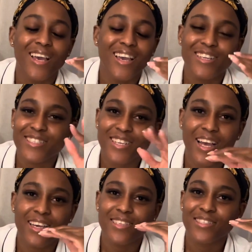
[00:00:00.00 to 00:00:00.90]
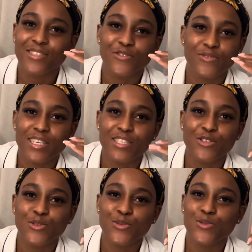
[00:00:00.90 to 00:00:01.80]
energized, ready
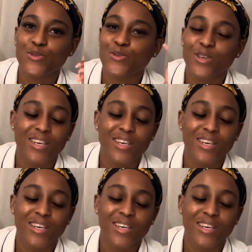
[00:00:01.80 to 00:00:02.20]
to,